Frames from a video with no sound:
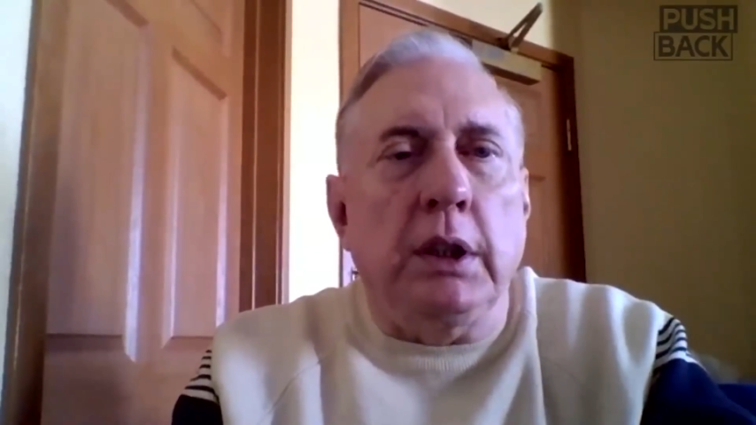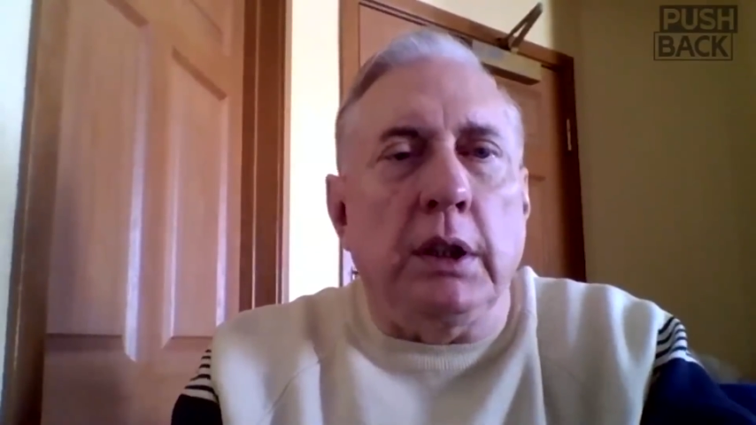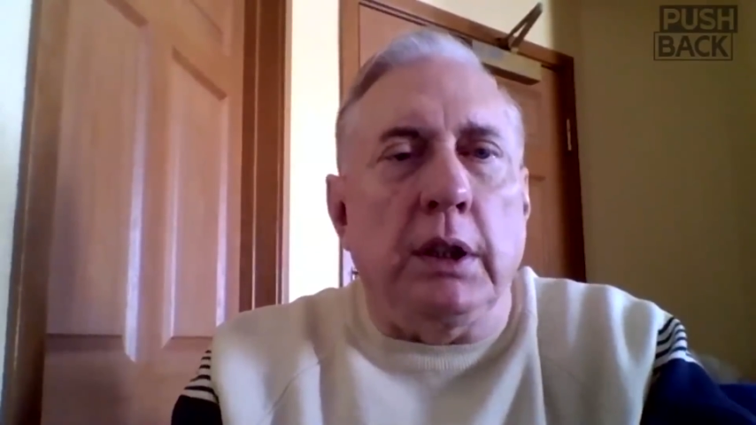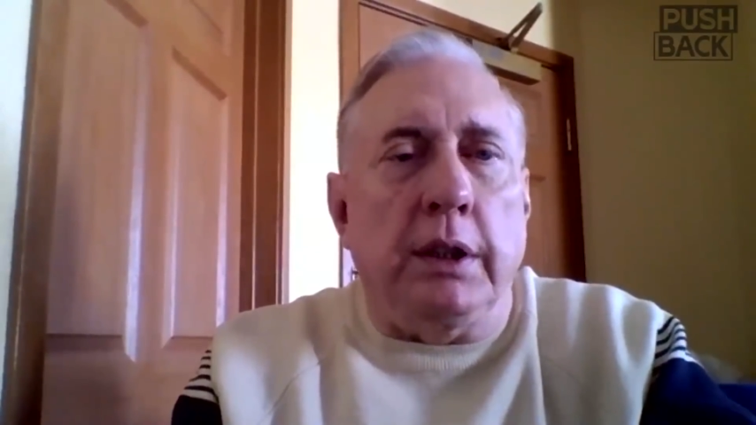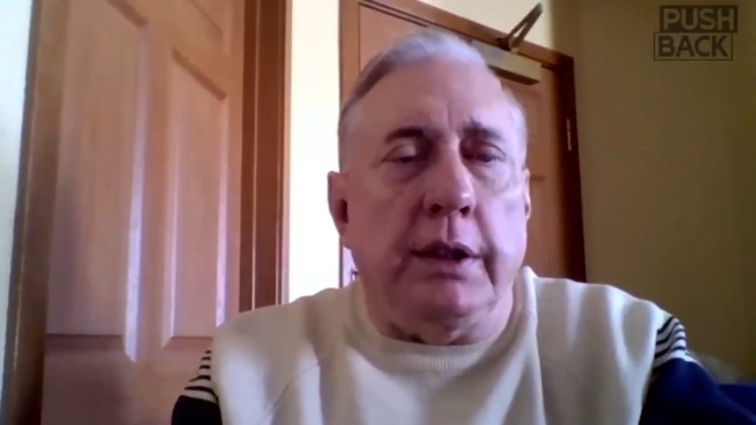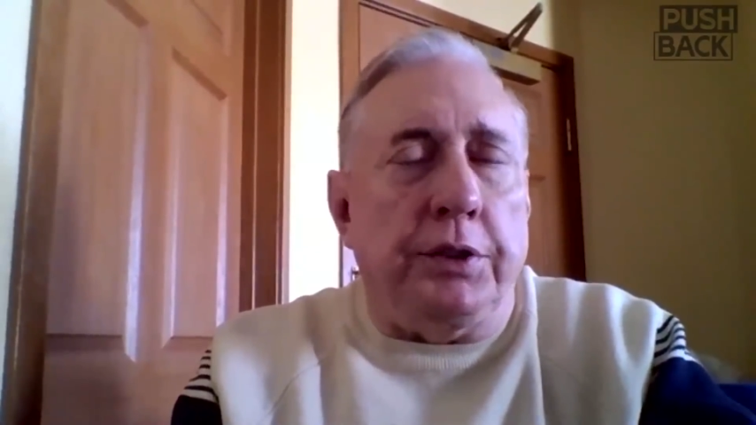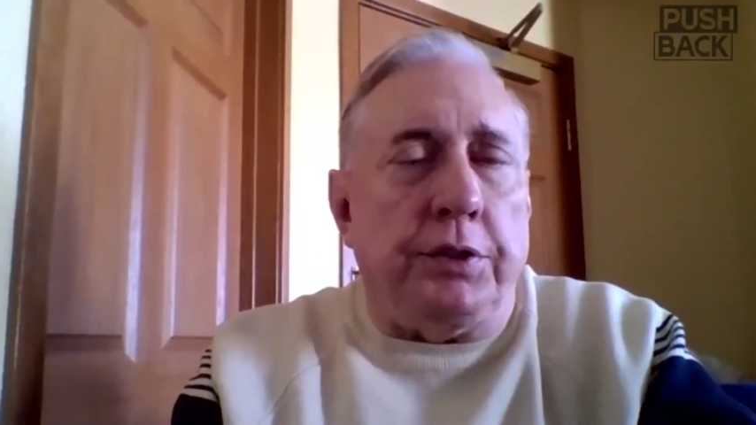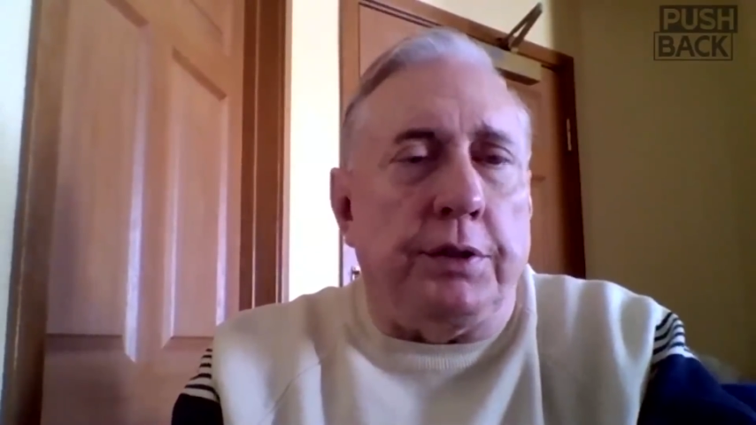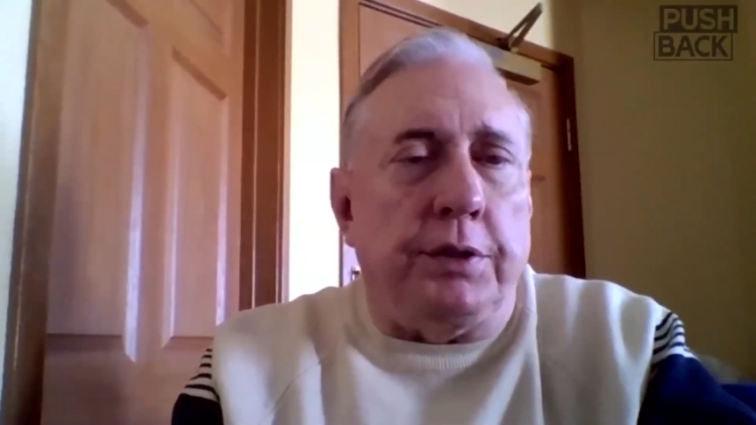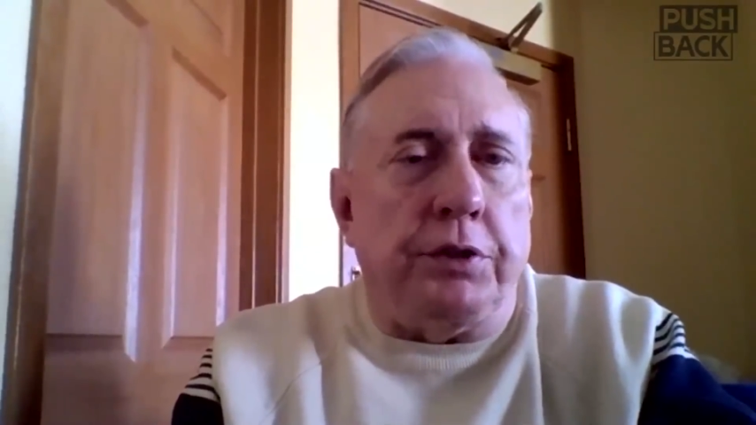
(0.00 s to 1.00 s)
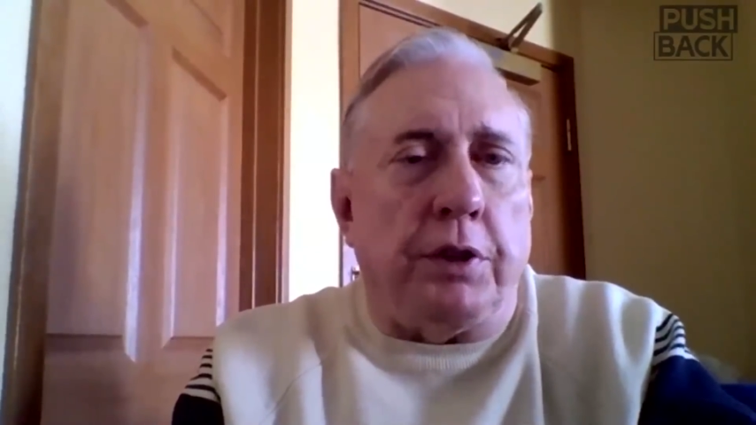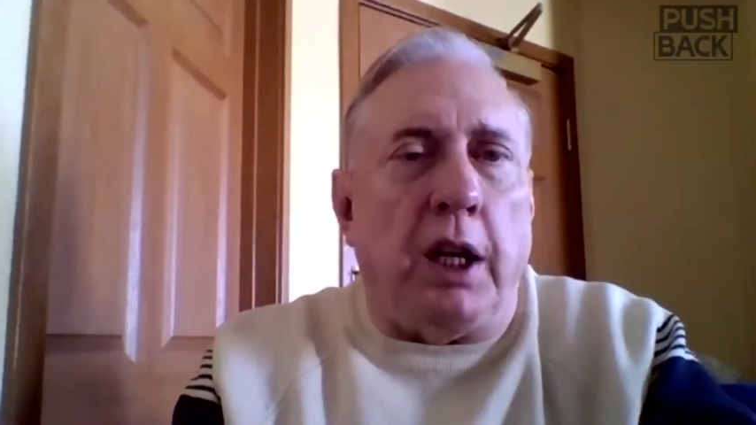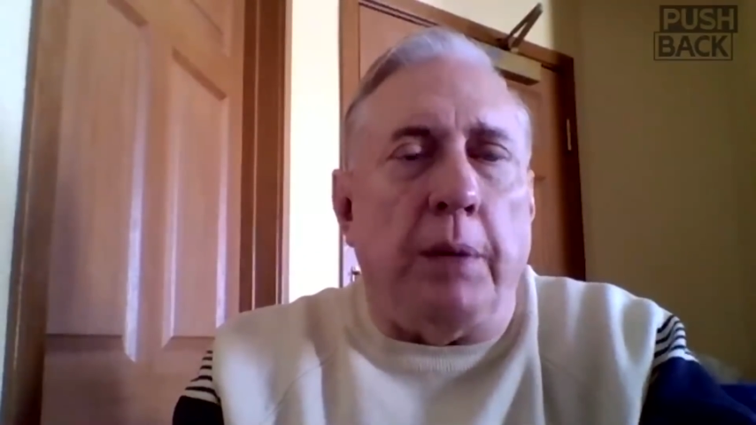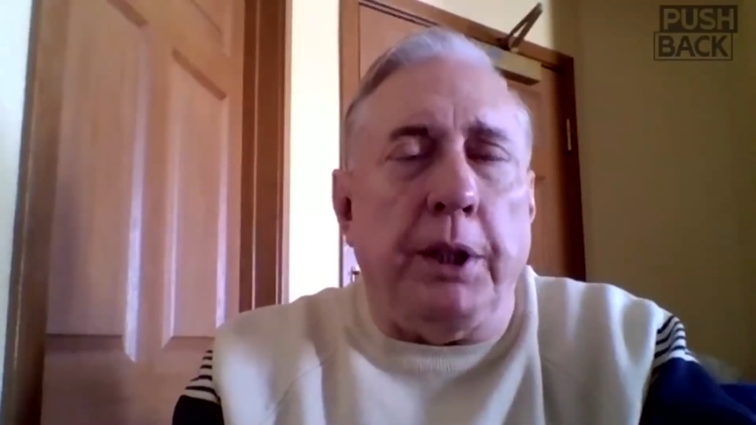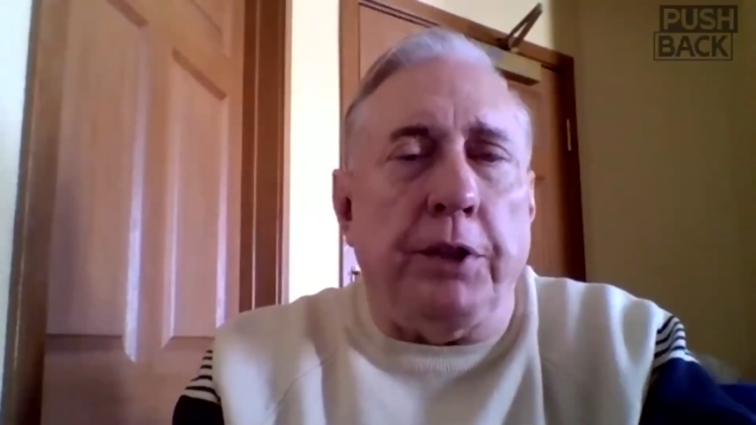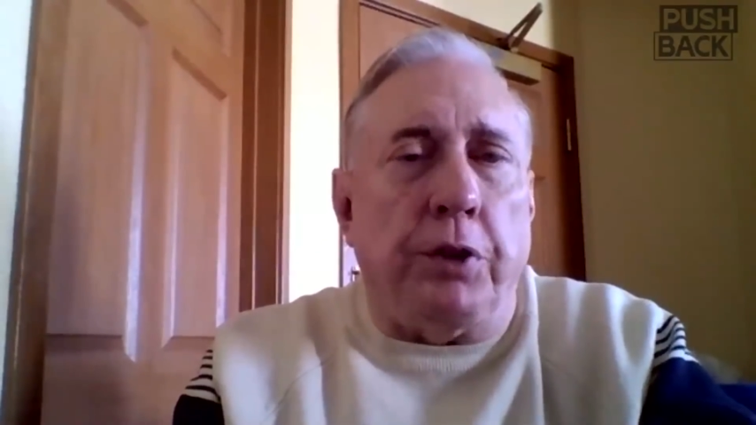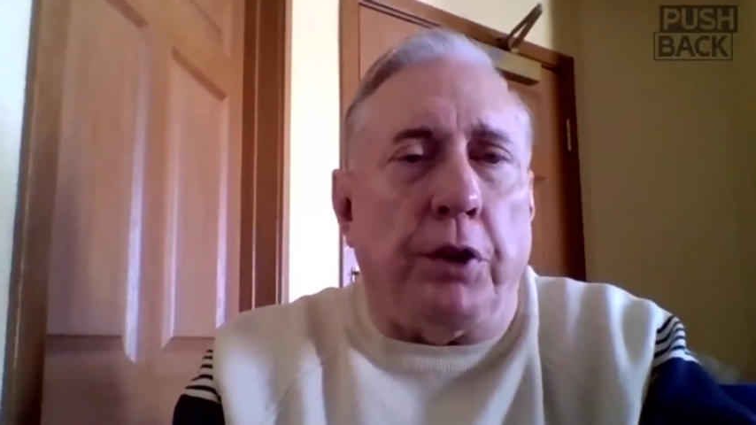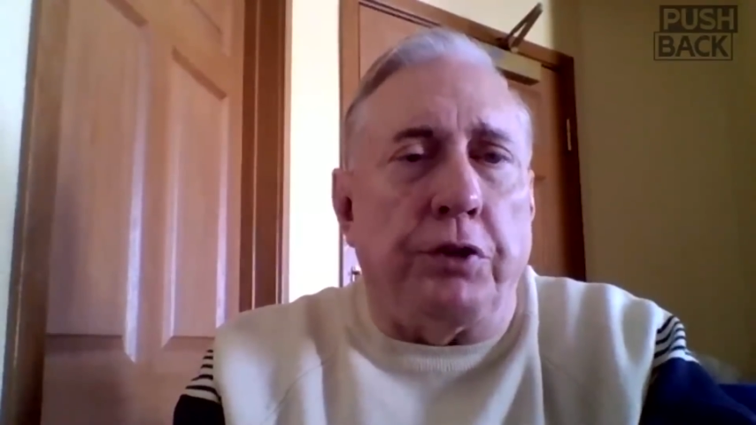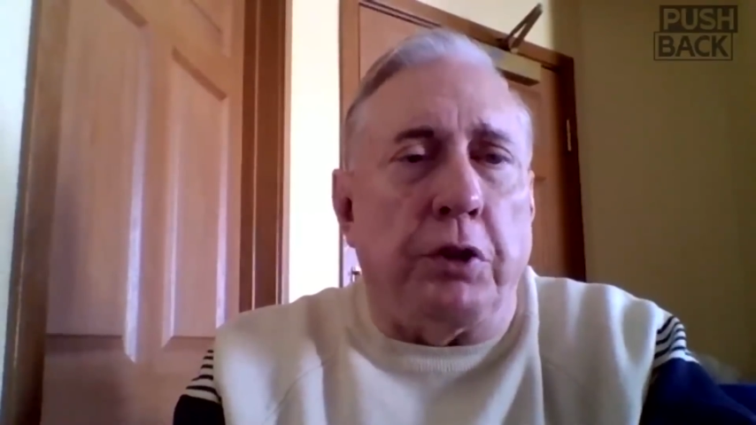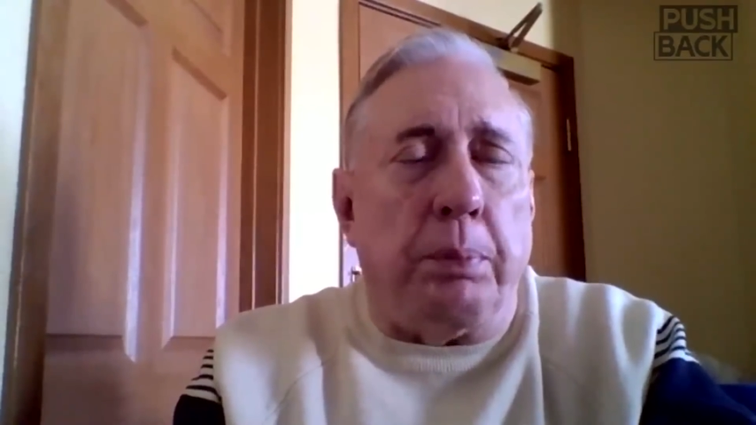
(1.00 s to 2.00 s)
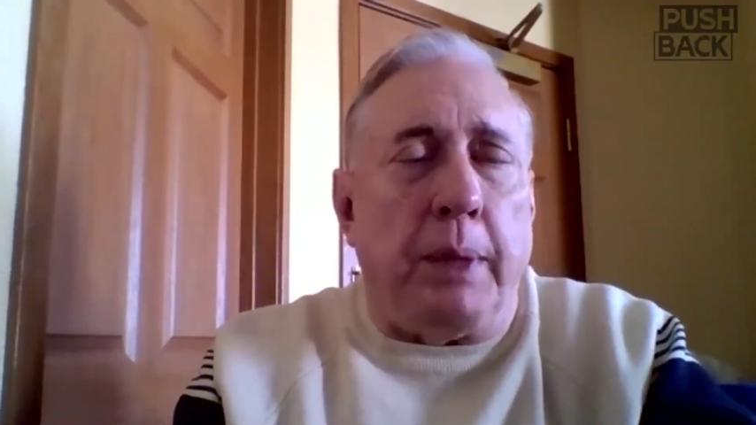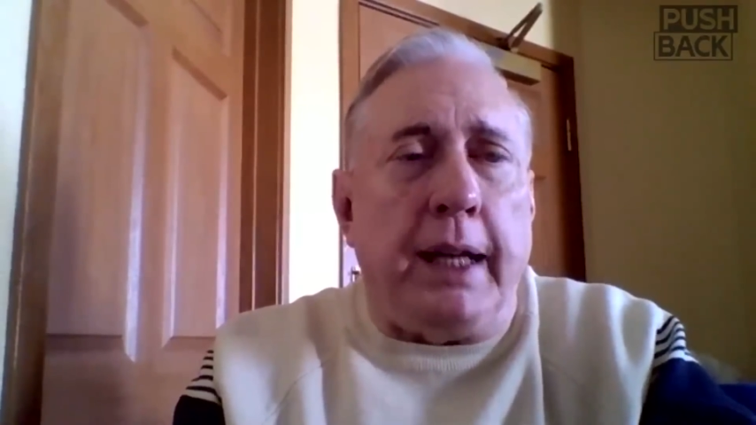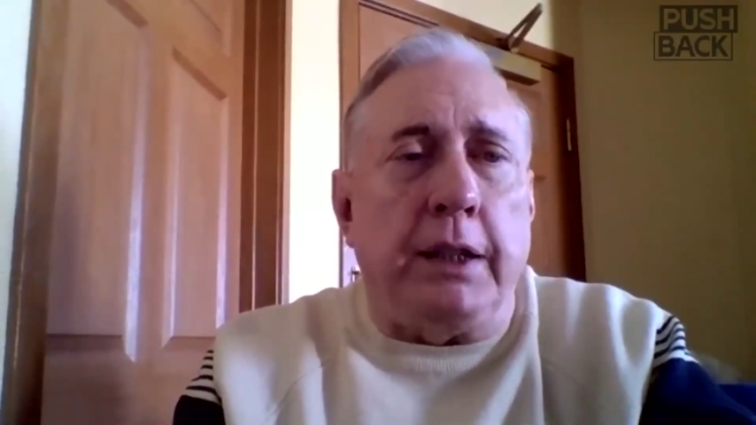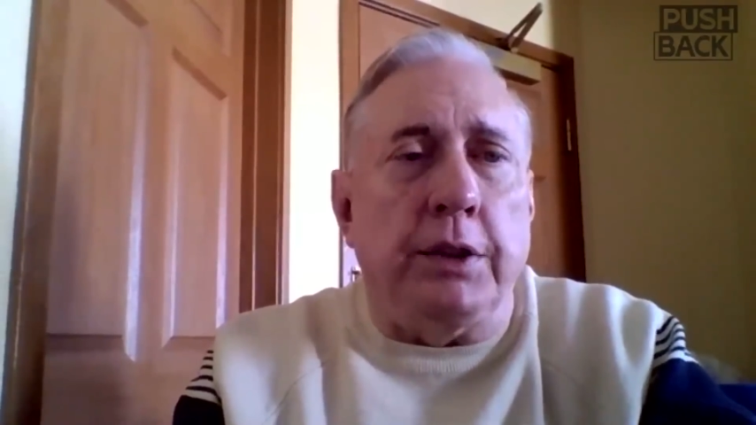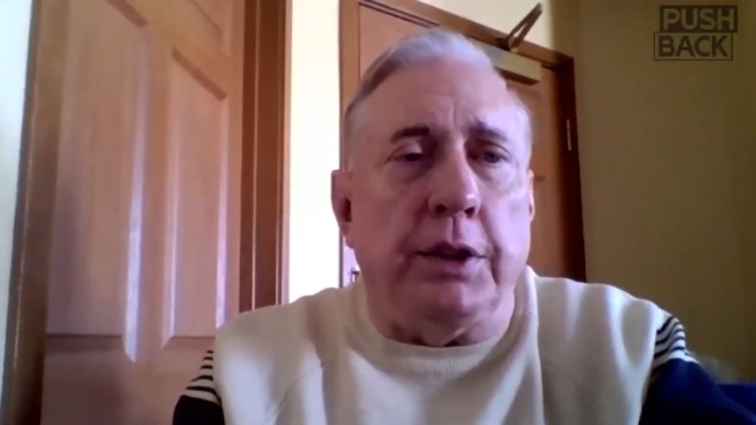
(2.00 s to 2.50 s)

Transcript: This lobby is also backed